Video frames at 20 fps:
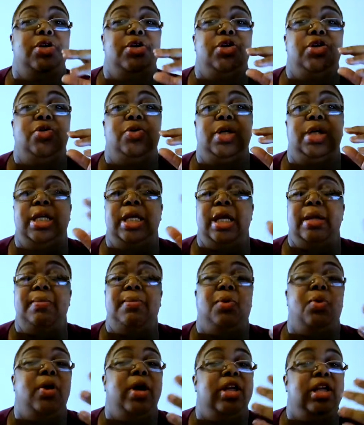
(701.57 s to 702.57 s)
You can
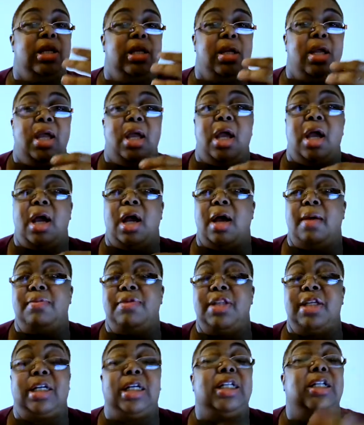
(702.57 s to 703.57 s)
input
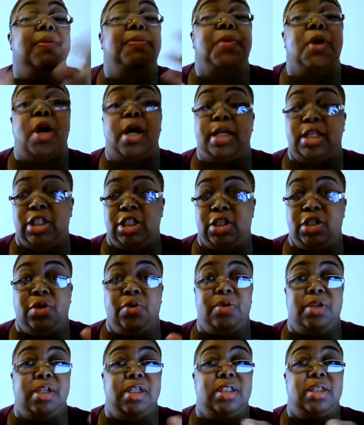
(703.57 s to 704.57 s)
clip arts
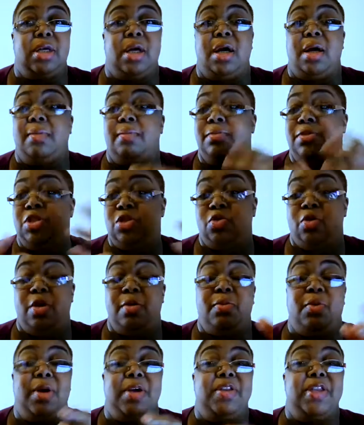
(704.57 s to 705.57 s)
to this
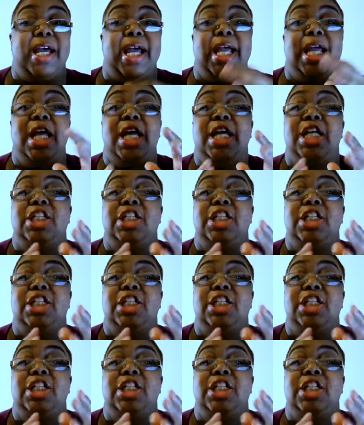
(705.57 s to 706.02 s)
storyboard that